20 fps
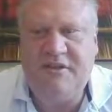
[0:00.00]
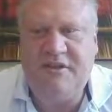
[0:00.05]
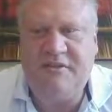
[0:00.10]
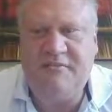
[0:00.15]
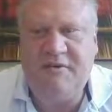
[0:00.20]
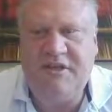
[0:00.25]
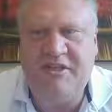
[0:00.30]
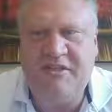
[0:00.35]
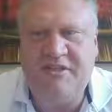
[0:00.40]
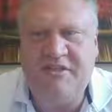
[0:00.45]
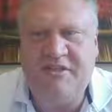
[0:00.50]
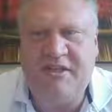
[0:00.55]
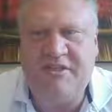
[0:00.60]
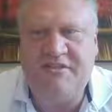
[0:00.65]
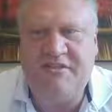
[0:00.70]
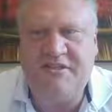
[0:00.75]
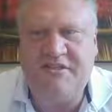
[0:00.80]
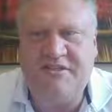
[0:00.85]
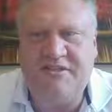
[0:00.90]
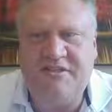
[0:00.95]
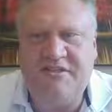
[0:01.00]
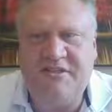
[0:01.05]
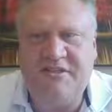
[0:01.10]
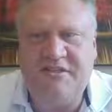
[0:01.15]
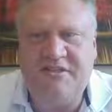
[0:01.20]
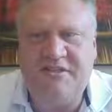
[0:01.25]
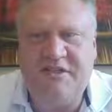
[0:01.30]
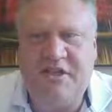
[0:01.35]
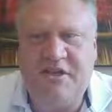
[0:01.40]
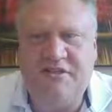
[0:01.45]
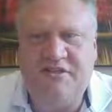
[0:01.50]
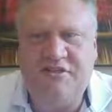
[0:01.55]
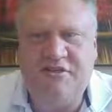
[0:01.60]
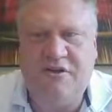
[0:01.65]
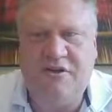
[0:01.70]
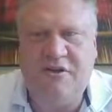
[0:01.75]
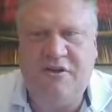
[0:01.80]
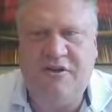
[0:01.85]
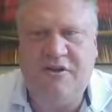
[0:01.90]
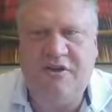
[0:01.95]
I mean, that's a
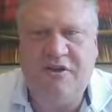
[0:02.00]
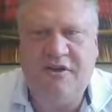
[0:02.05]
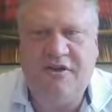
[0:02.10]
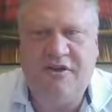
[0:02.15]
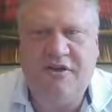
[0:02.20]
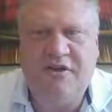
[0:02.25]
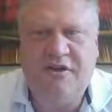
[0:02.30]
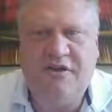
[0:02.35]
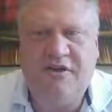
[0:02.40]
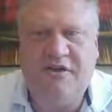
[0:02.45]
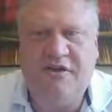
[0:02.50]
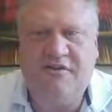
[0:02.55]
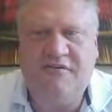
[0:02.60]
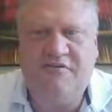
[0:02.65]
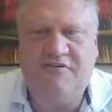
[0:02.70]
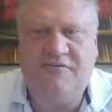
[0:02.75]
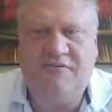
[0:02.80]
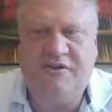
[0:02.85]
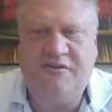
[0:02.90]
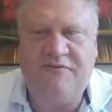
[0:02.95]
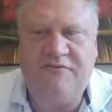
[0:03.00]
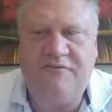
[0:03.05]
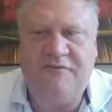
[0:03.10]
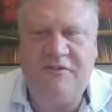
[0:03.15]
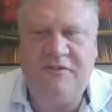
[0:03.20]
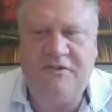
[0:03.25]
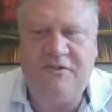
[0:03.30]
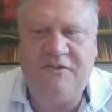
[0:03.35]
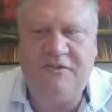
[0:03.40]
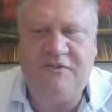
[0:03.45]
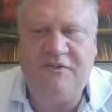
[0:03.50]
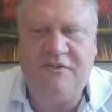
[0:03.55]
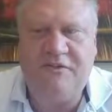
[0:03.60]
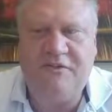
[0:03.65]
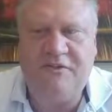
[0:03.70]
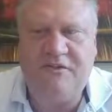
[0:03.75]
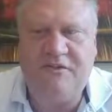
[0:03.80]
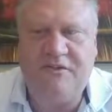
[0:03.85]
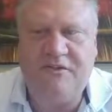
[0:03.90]
650